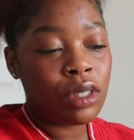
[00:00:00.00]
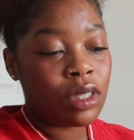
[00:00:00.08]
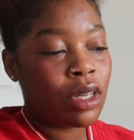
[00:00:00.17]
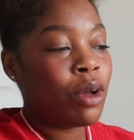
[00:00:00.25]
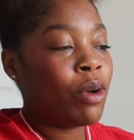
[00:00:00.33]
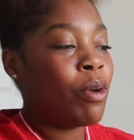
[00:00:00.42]

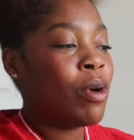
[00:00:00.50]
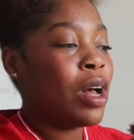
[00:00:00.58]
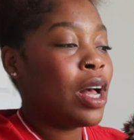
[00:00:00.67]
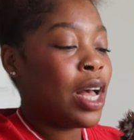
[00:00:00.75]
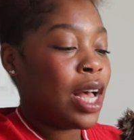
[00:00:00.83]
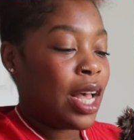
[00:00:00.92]
So
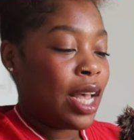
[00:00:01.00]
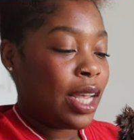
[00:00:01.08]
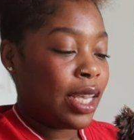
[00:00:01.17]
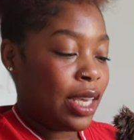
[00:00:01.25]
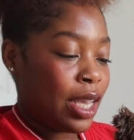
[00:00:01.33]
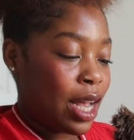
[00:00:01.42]

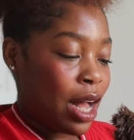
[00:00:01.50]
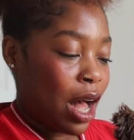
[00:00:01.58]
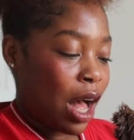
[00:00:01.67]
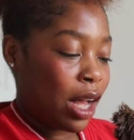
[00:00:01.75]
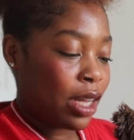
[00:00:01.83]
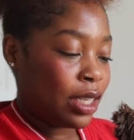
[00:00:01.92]
yeah,
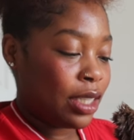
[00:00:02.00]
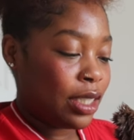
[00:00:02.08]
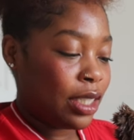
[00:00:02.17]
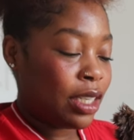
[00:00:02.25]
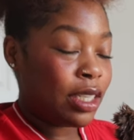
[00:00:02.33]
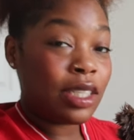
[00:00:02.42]
I
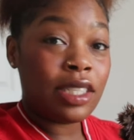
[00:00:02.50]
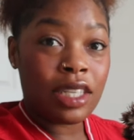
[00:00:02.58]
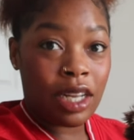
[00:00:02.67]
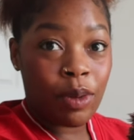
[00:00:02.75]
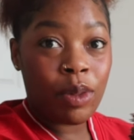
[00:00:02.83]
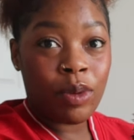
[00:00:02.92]

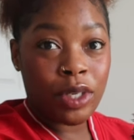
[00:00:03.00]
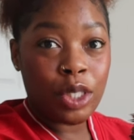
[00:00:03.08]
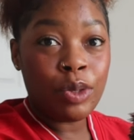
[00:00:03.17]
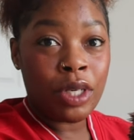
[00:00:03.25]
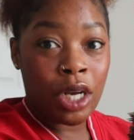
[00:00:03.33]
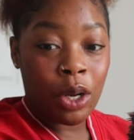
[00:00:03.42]
stick with what
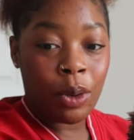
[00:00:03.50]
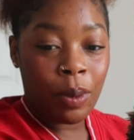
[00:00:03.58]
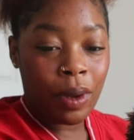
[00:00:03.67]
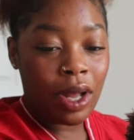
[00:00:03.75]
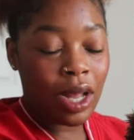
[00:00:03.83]
you know.